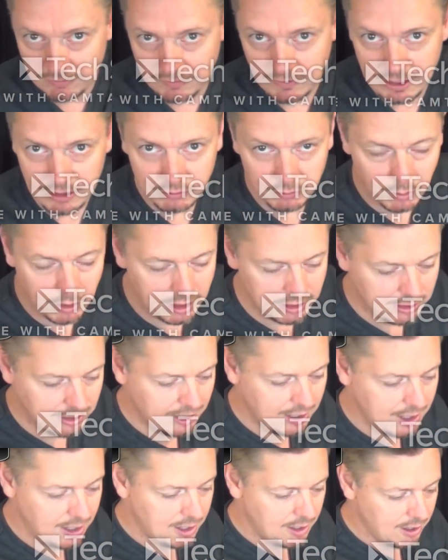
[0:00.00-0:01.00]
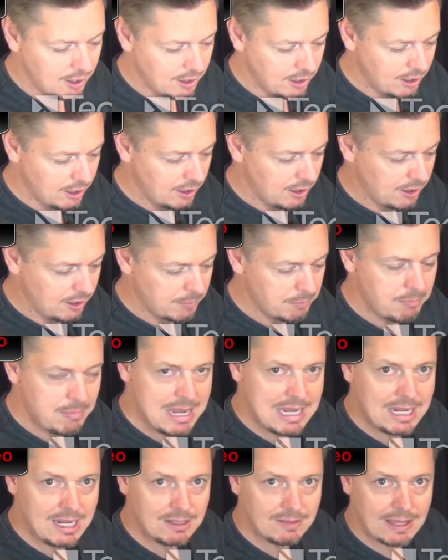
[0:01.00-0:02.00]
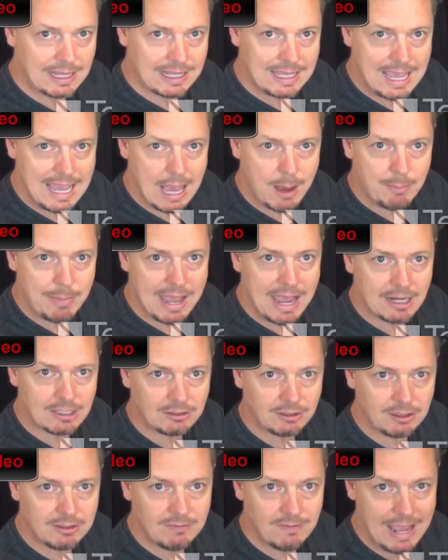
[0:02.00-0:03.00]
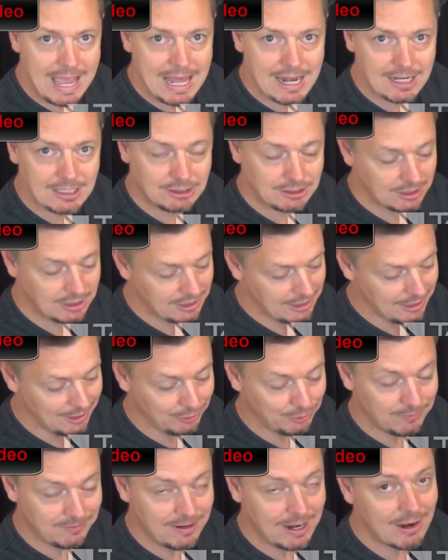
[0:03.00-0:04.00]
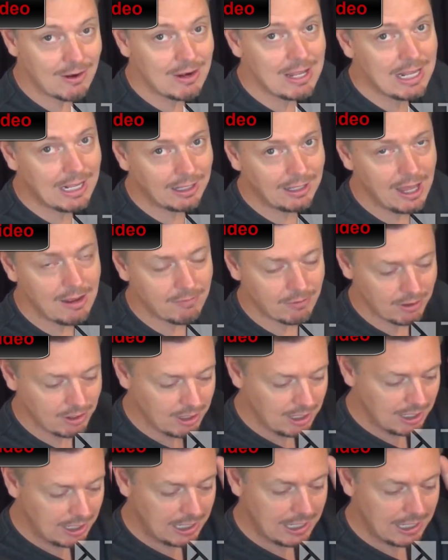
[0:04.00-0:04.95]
phase one. Making the cap actually vanish is very clever